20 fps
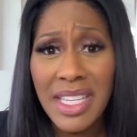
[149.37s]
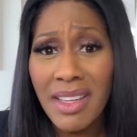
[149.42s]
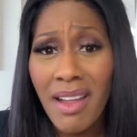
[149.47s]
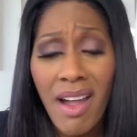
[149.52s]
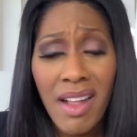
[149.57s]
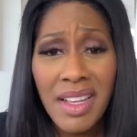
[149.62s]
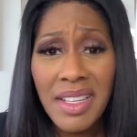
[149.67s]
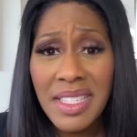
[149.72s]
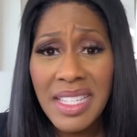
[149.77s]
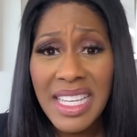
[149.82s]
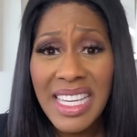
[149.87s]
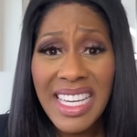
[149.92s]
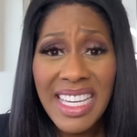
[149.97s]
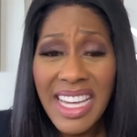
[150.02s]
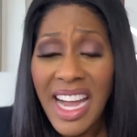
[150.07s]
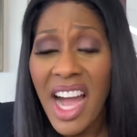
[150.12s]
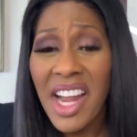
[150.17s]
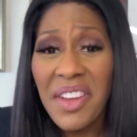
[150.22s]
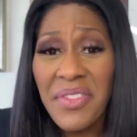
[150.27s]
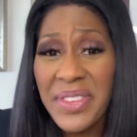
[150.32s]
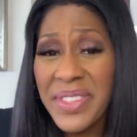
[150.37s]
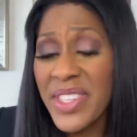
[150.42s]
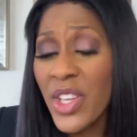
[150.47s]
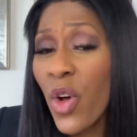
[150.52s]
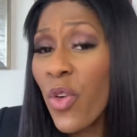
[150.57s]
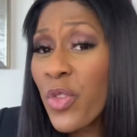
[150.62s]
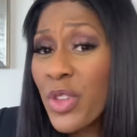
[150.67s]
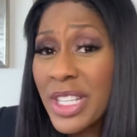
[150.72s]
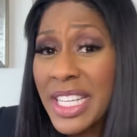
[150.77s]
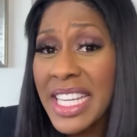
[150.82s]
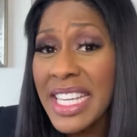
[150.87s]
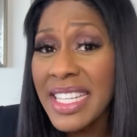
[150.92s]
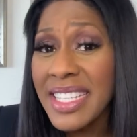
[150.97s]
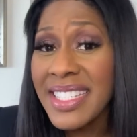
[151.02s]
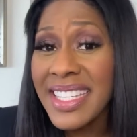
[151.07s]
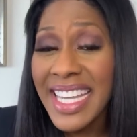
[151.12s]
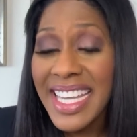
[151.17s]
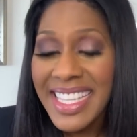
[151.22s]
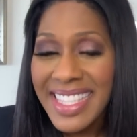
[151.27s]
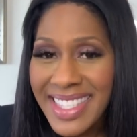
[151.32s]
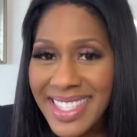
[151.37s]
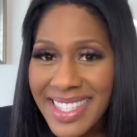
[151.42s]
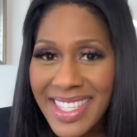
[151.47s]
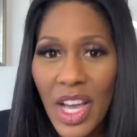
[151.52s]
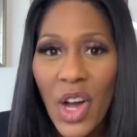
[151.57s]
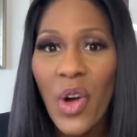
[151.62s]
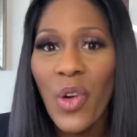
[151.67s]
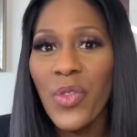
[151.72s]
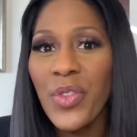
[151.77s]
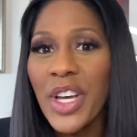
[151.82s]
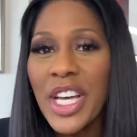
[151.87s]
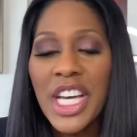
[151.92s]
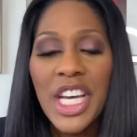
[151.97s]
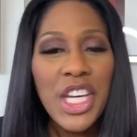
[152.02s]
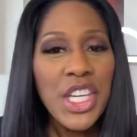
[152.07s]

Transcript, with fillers: And honestly, it kind of self-cleans itself.